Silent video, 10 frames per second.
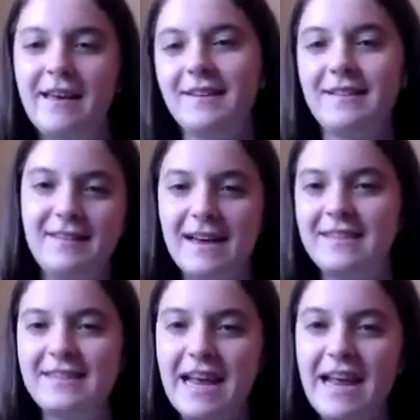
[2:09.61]
like
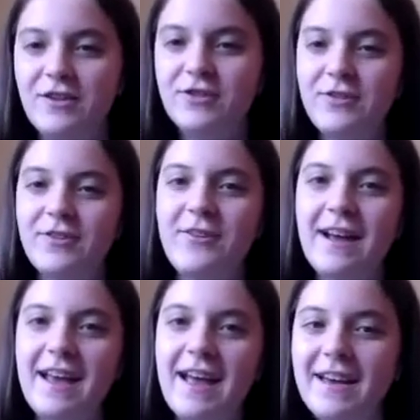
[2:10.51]
a stage crew,
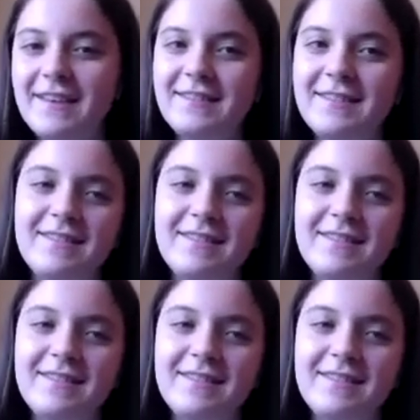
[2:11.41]
I guess.